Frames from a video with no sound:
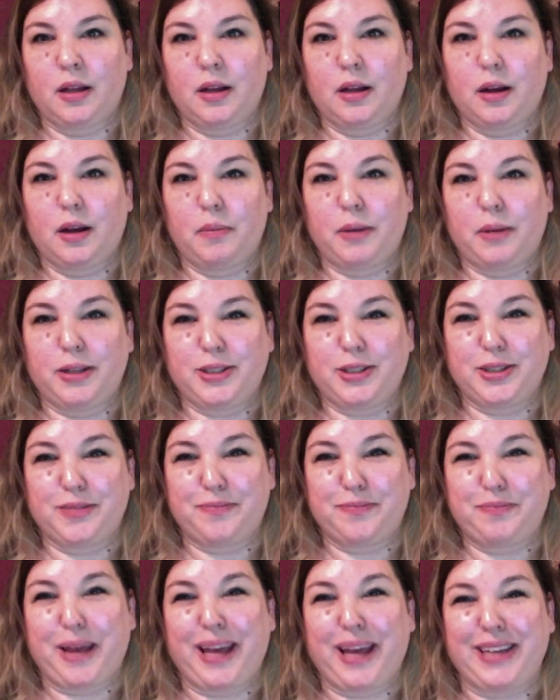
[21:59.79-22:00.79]
a bunch of
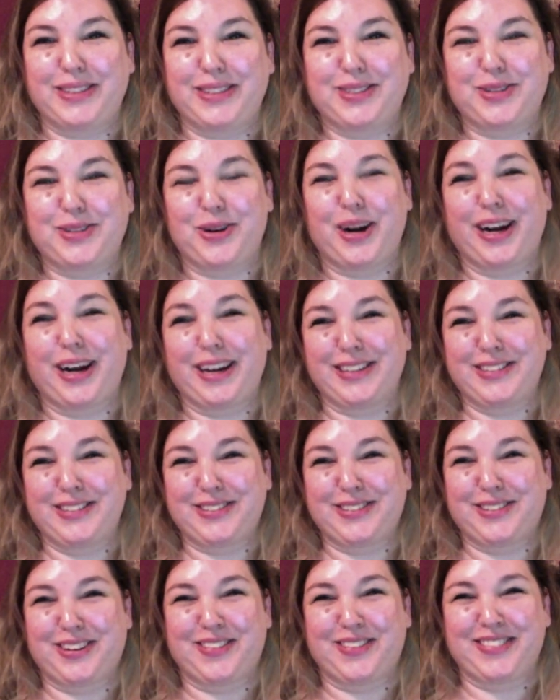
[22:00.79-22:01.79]
pink
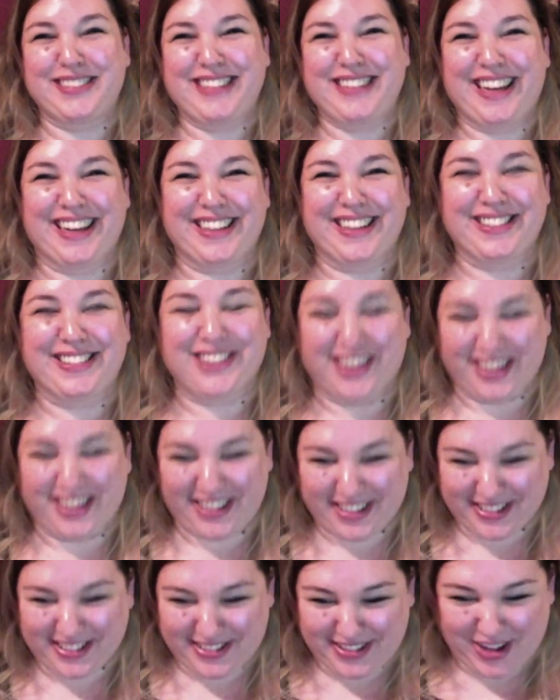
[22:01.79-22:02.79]
squares from his Aunt
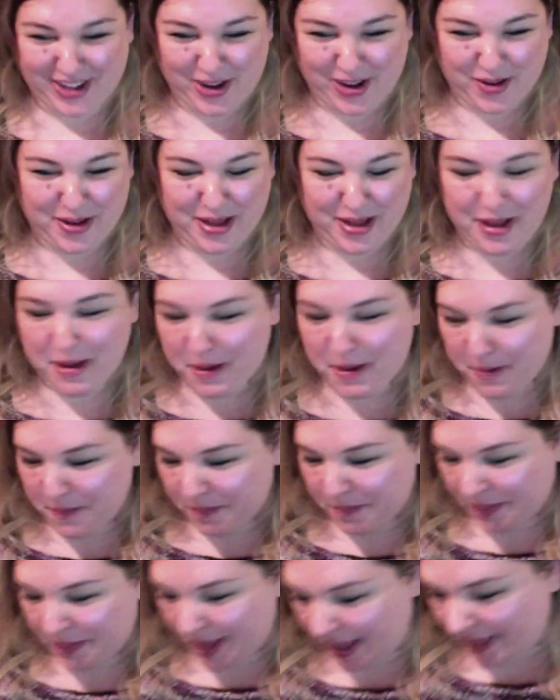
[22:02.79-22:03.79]
Tonya. So,
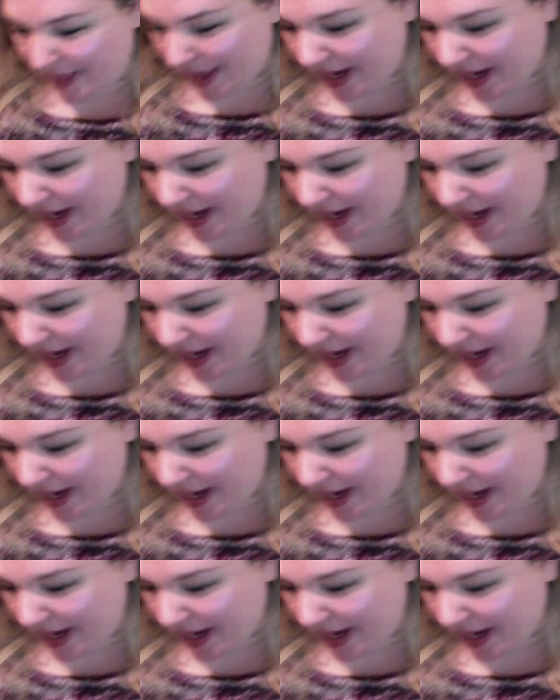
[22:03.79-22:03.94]
and then